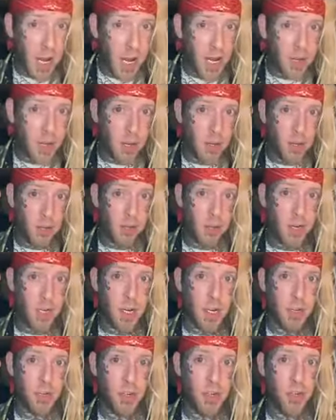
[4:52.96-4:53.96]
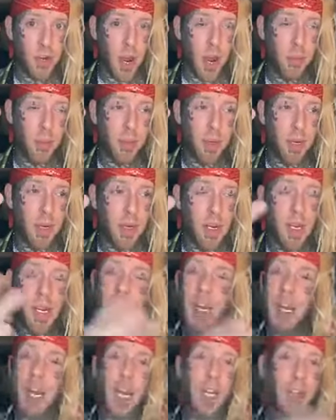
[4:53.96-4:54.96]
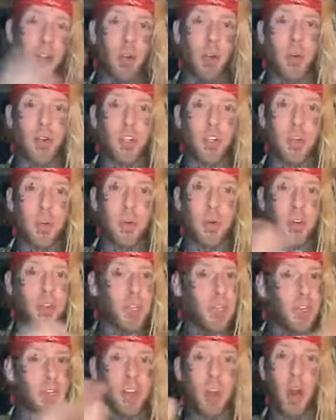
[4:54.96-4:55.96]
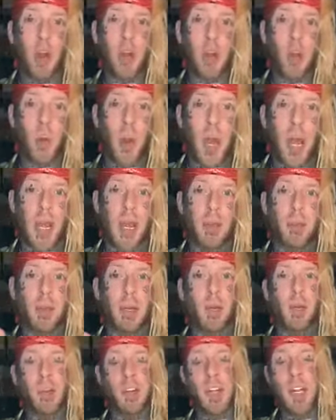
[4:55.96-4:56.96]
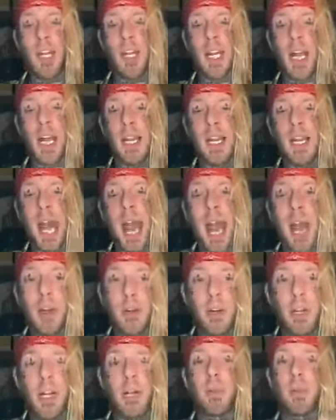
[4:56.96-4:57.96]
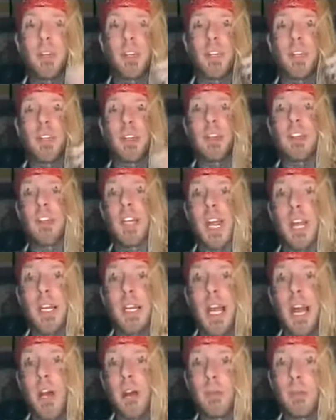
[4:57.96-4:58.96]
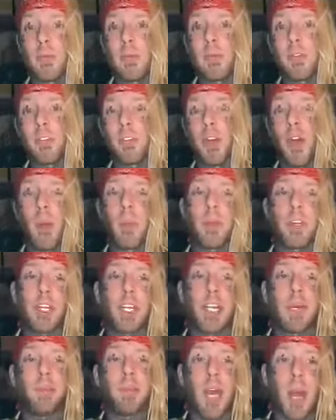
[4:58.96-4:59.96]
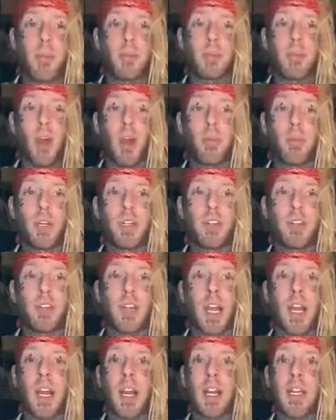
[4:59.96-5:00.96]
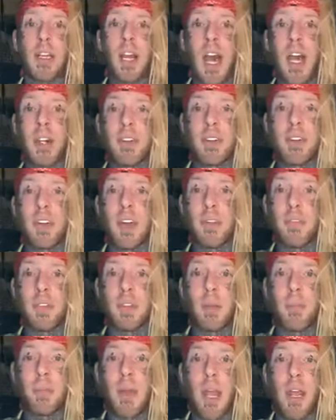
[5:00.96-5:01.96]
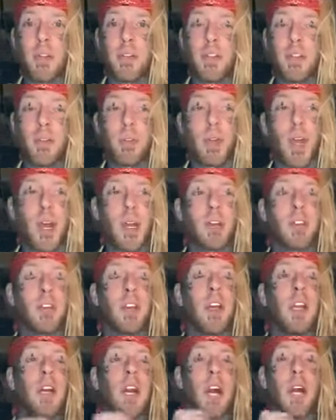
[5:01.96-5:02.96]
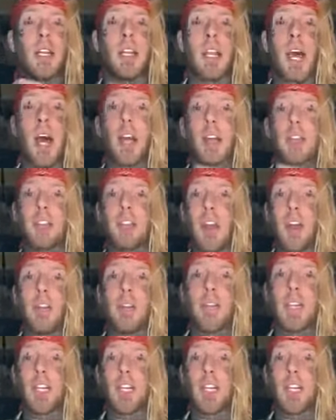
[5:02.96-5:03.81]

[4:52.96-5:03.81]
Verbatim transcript: another video is dropping. I told you it was going to start quiet, but it was going to get loud and it was going to stay loud. So I'm going to keep that promise. I got a lot of stuff in the bank for you guys, a lot of stuff in the